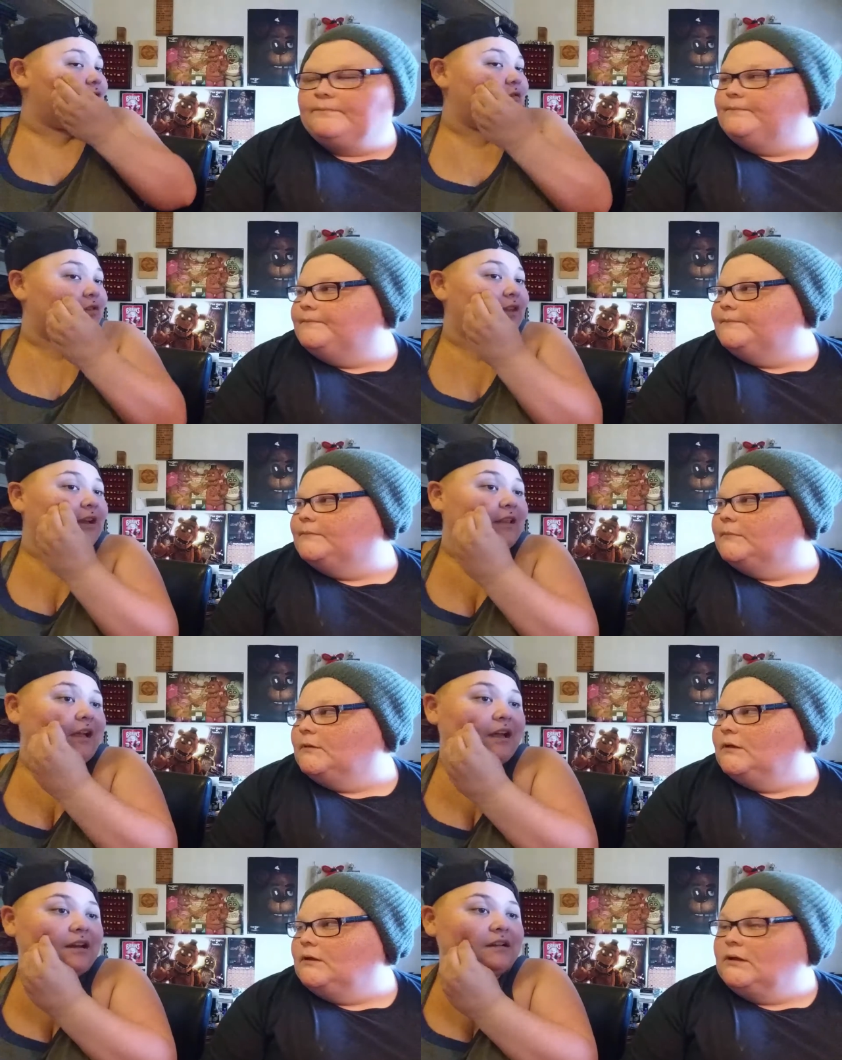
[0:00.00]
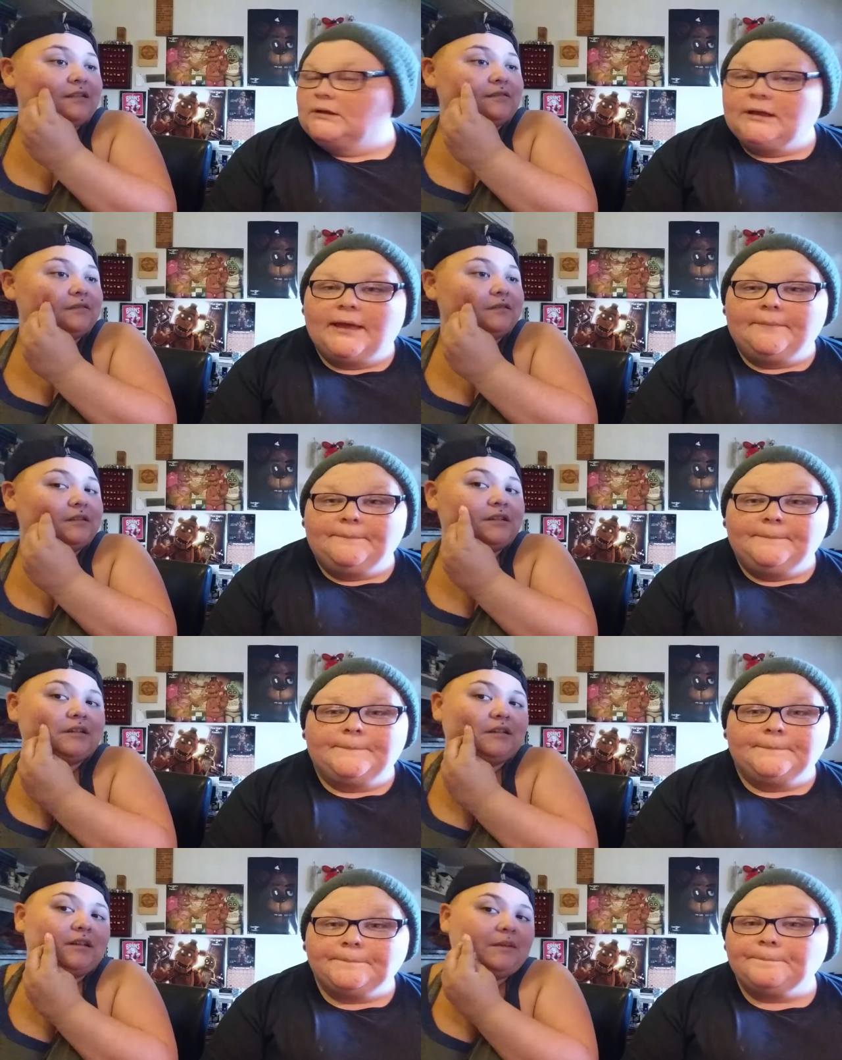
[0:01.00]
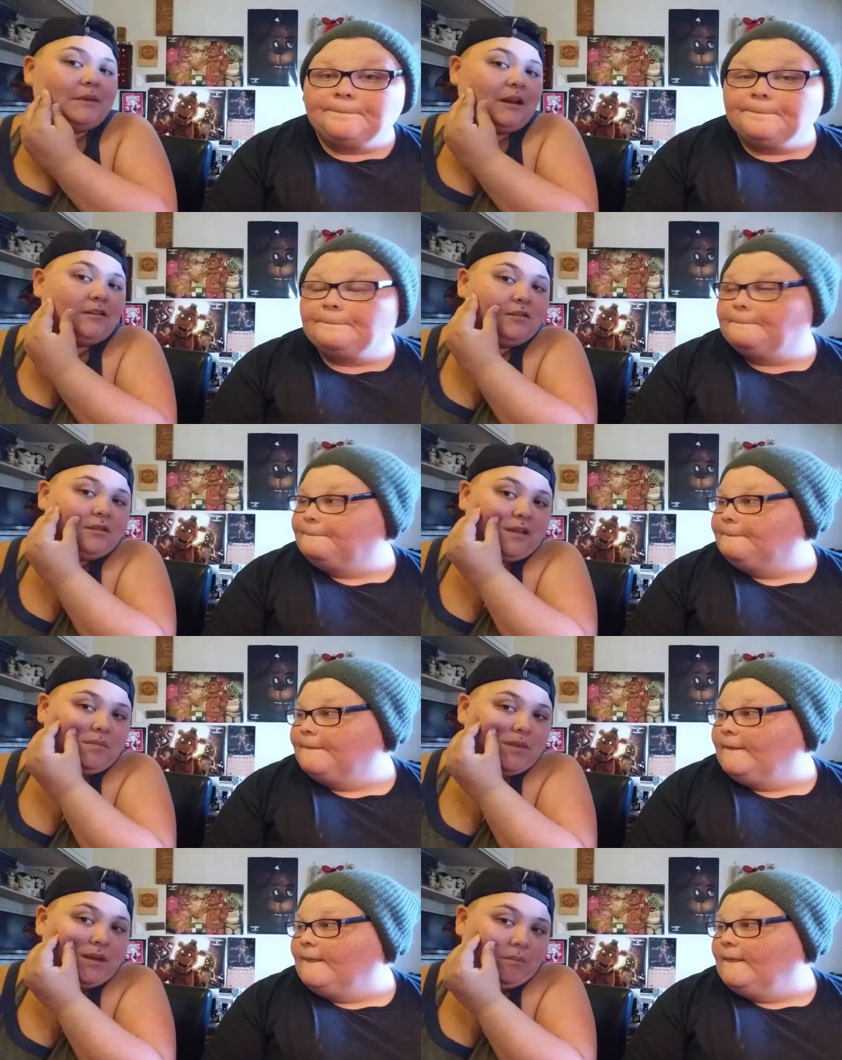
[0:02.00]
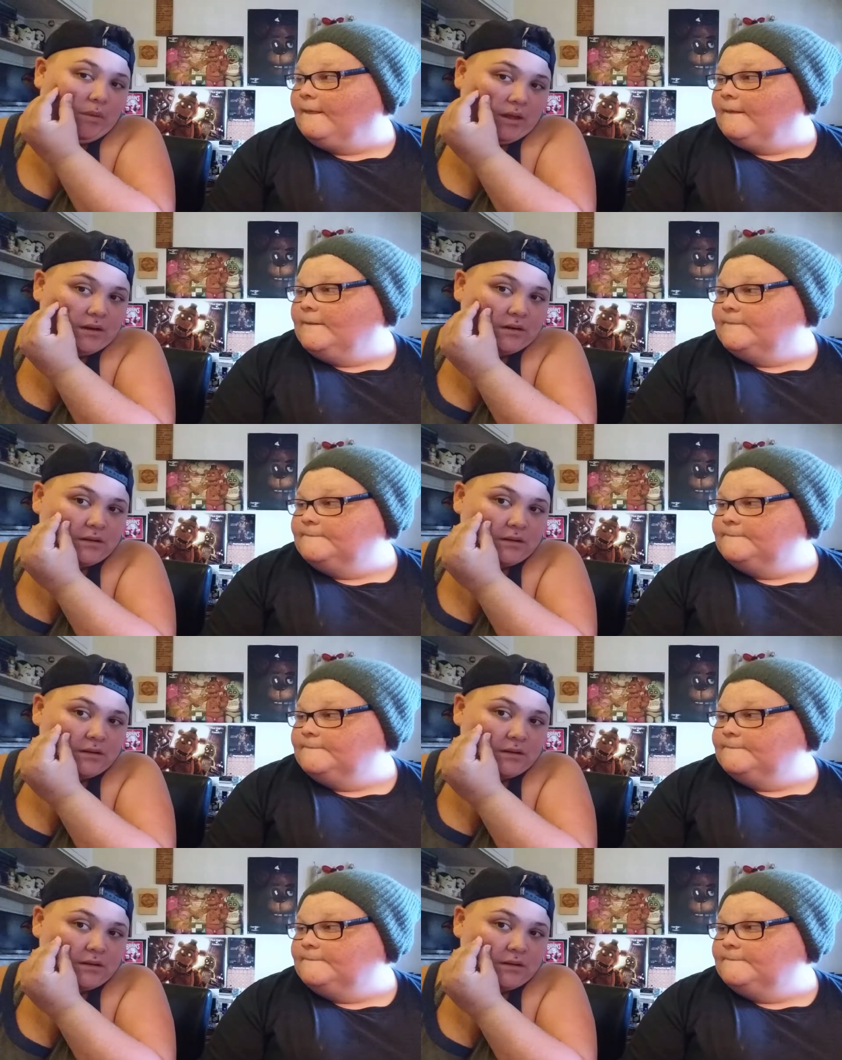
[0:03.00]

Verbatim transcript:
Speaker 1: overthink a lot. Yeah. I mean, I do the same thing, but